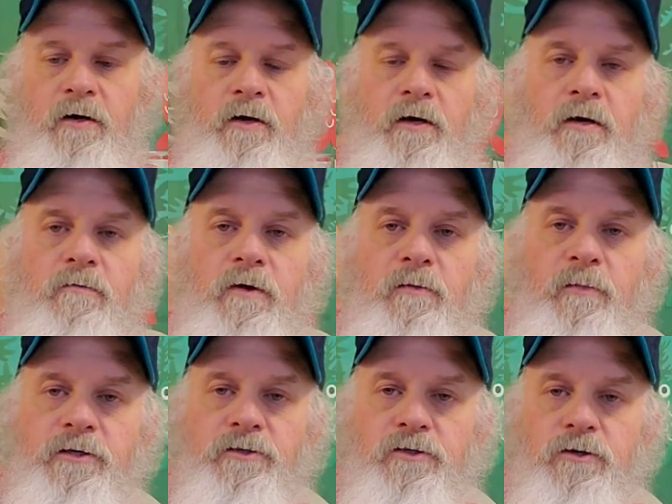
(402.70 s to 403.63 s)
it really
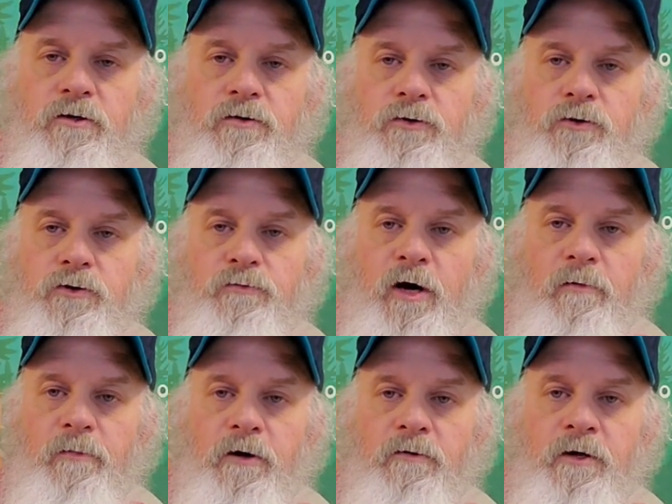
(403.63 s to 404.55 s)
makes the chartreuse
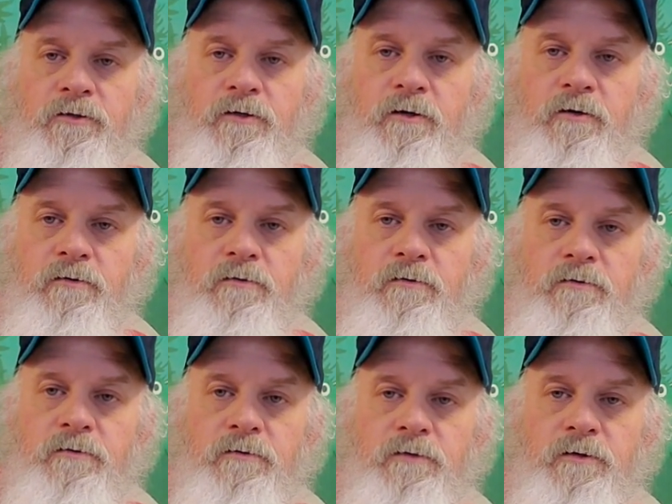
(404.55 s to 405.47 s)
pop out in that skirt.
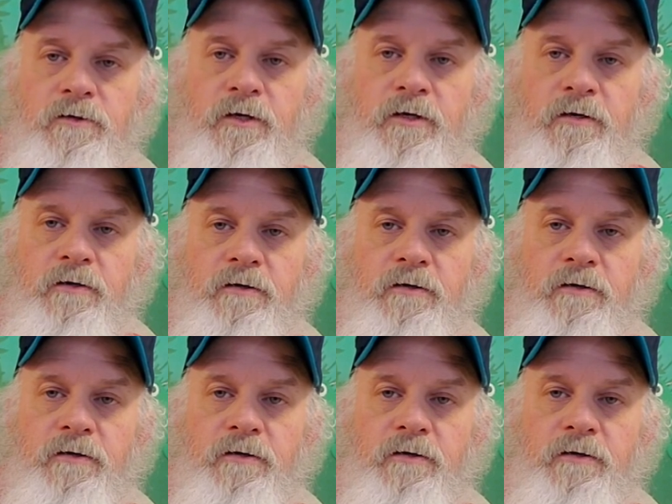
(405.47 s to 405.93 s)
You see that?